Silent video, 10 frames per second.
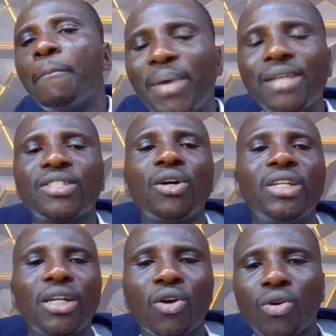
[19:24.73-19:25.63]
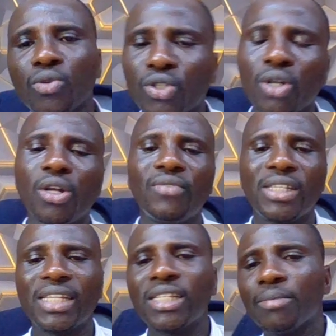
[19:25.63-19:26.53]
based on the conclusion of the
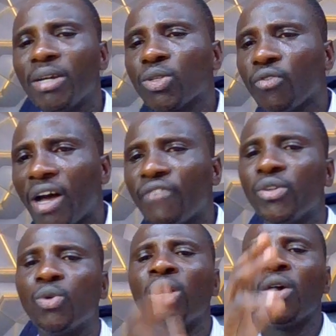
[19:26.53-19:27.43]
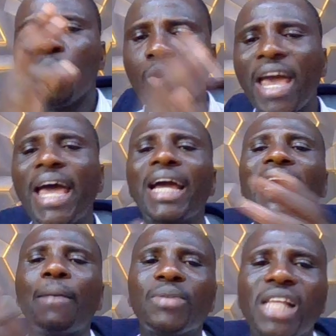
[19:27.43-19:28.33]
sentiment overview where
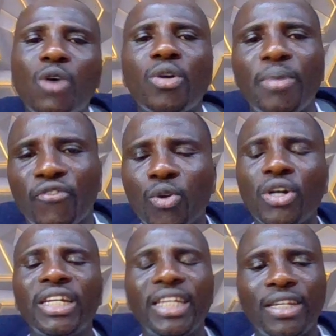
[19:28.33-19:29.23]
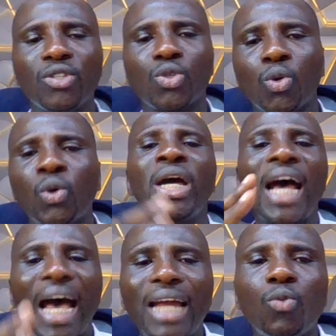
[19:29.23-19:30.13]
capital will be flowing into
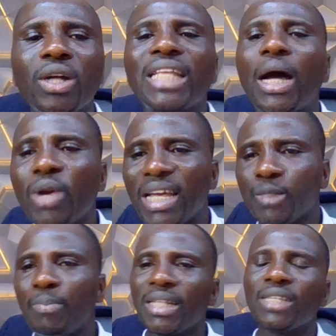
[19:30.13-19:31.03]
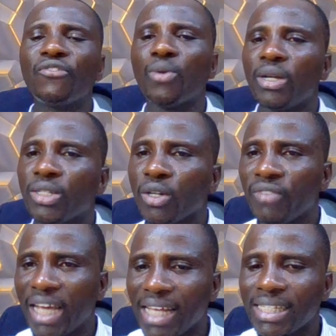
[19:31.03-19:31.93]
and what are we expecting for each of
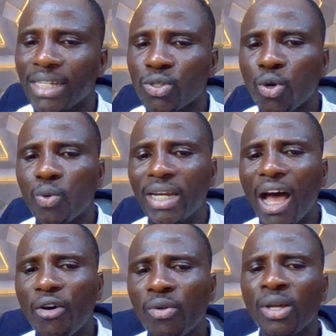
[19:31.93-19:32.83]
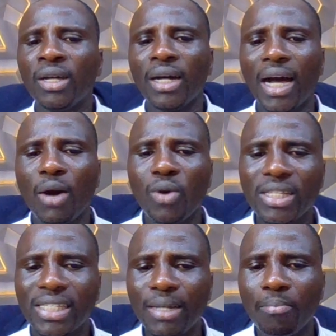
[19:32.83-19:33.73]
the assets. So without
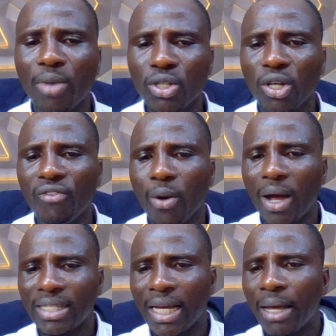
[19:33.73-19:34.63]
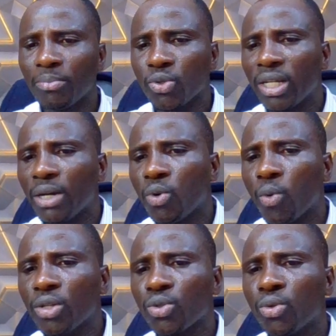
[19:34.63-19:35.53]
wasting much of our time today, we
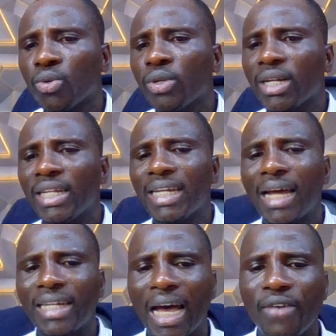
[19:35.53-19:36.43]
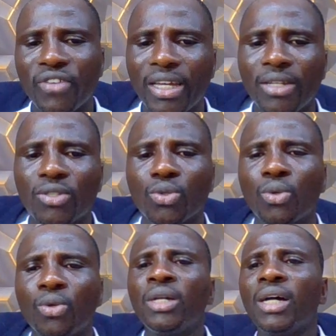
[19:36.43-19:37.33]
want to quickly now dive into